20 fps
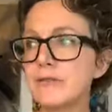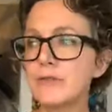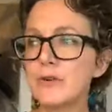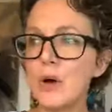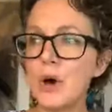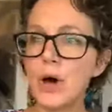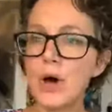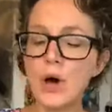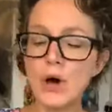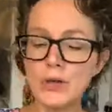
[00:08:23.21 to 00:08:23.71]

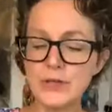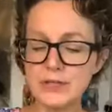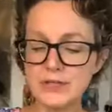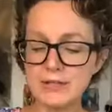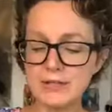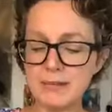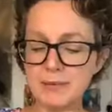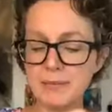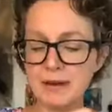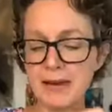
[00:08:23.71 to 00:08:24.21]
got
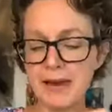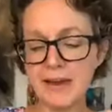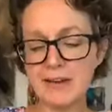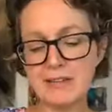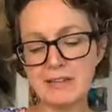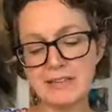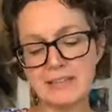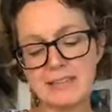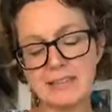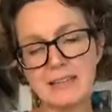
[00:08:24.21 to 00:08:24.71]

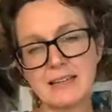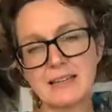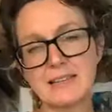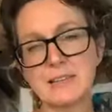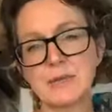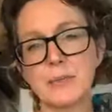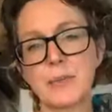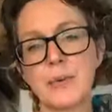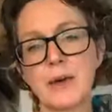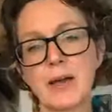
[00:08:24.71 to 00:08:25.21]
similarities
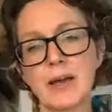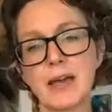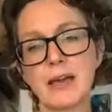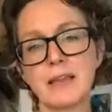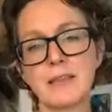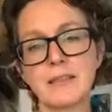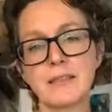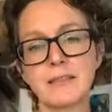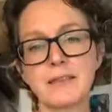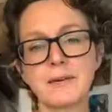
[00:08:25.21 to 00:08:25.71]

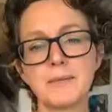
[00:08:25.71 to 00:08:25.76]
with